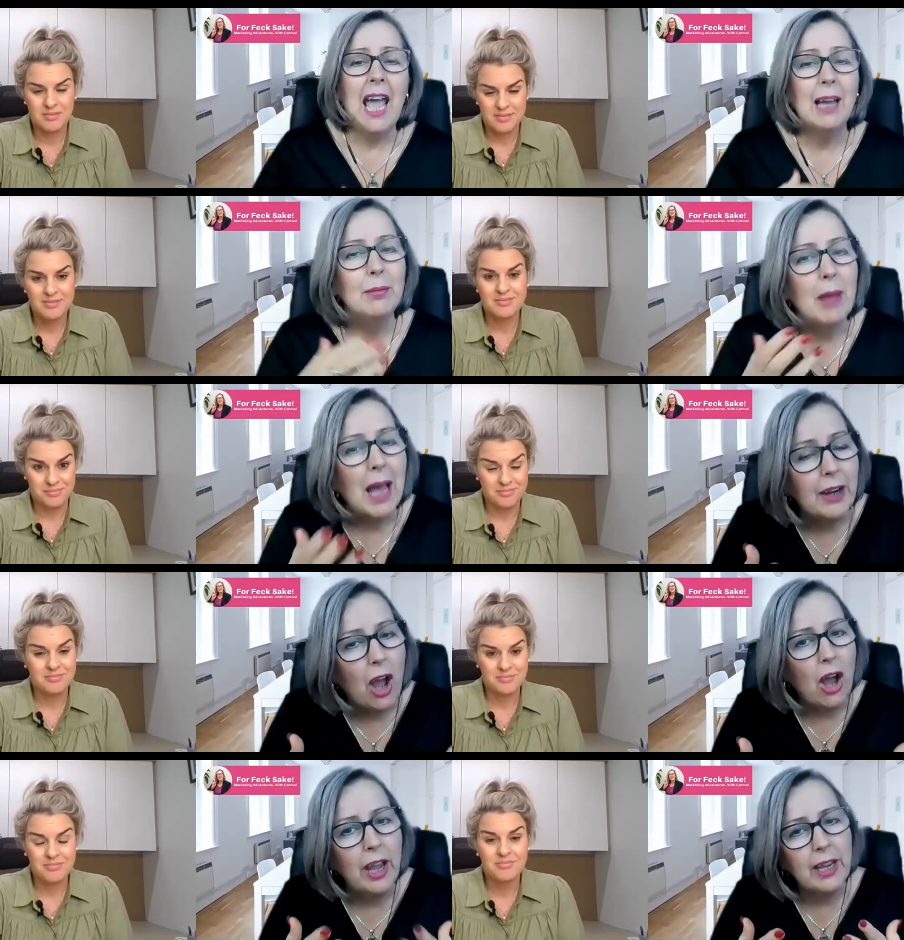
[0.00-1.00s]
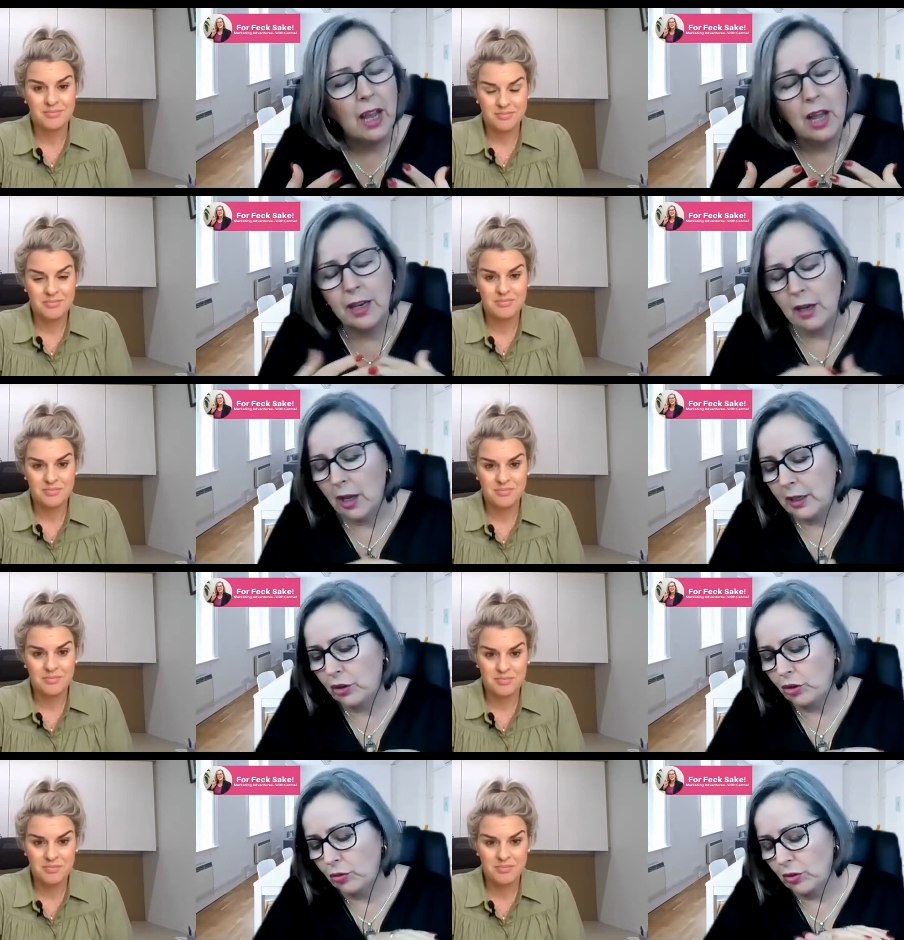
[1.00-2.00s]
Speaker 1: Um, and I, I, I
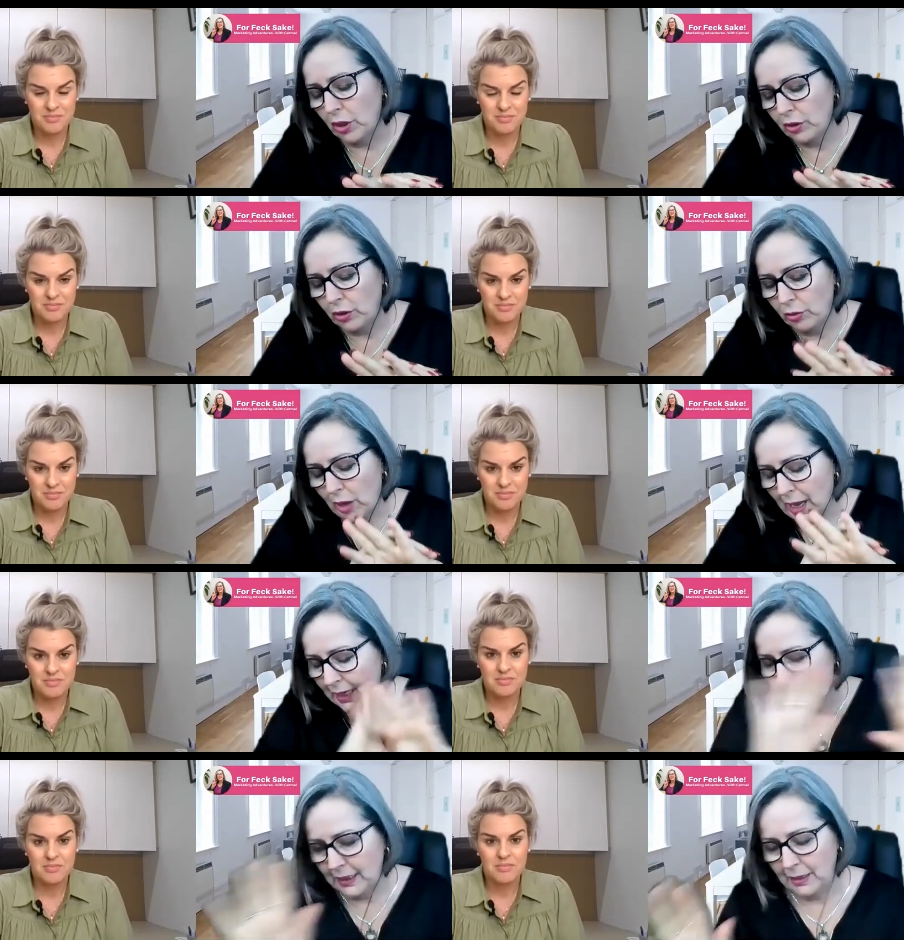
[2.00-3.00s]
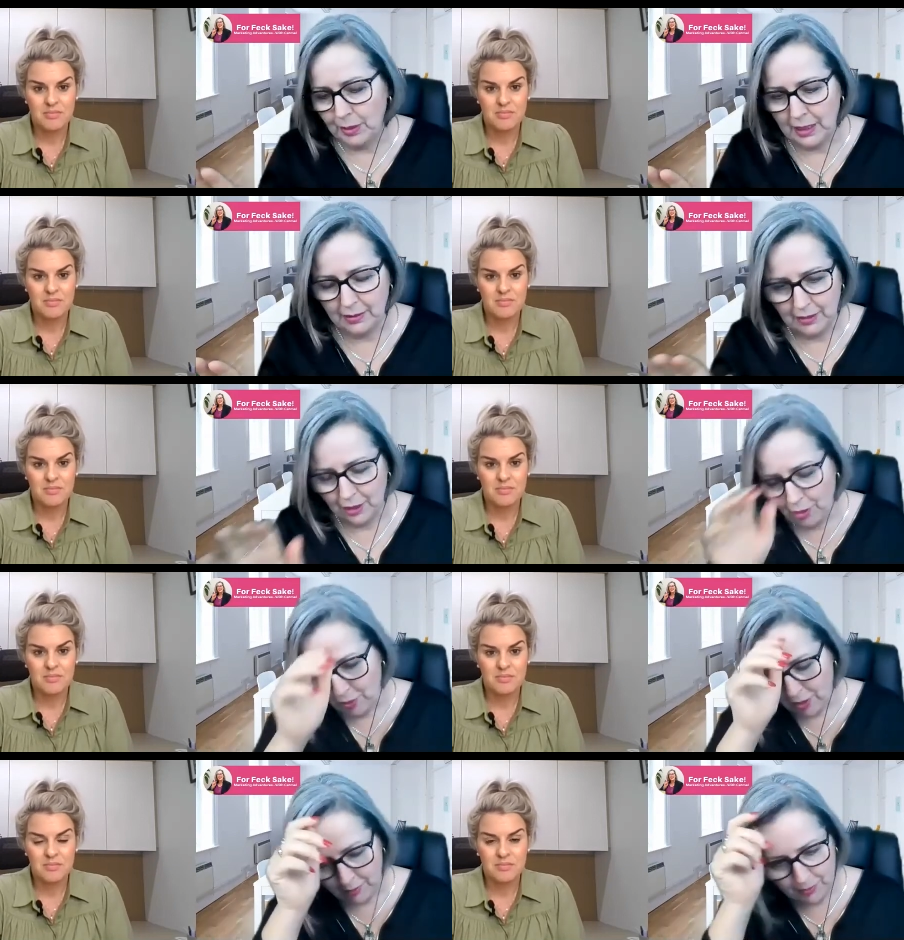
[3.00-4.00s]
do not know anything about
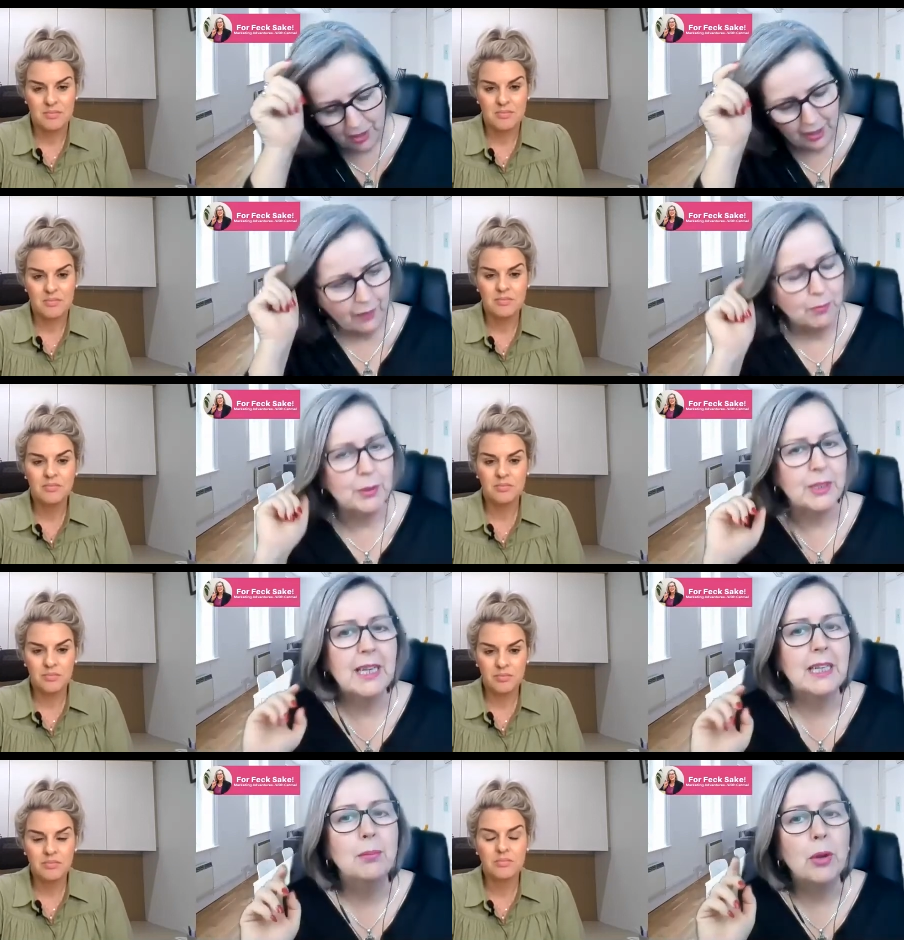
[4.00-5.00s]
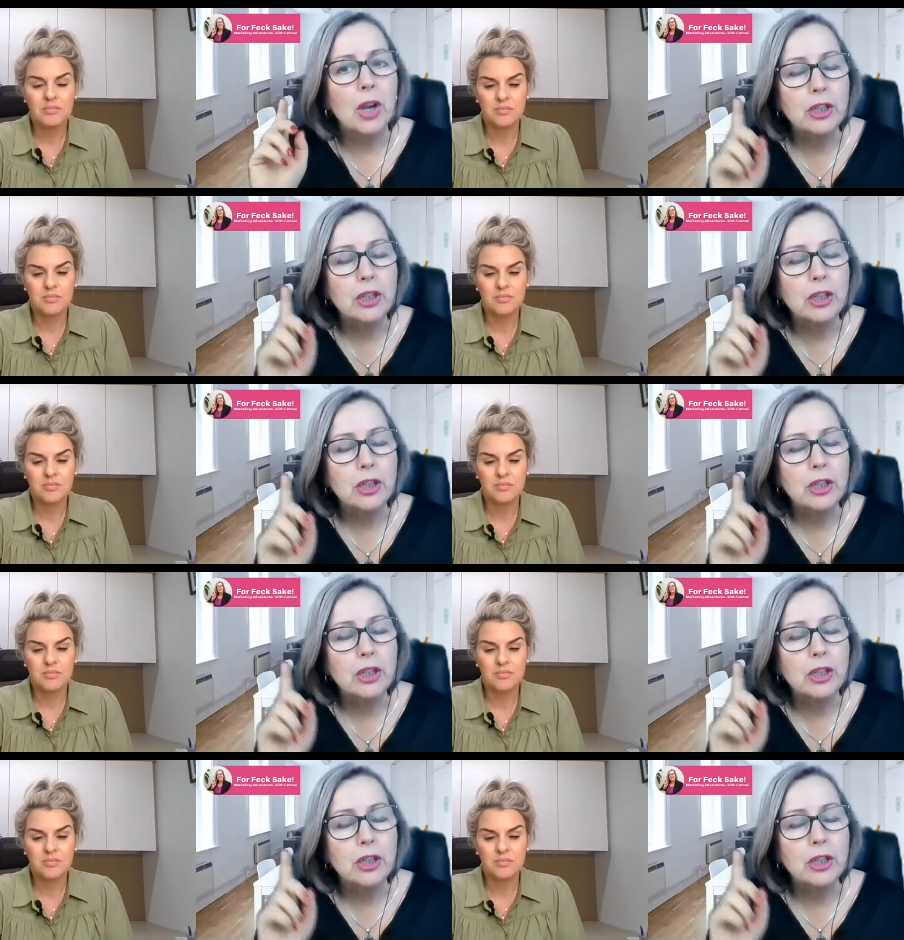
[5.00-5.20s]
SEO. I'm not even pretending,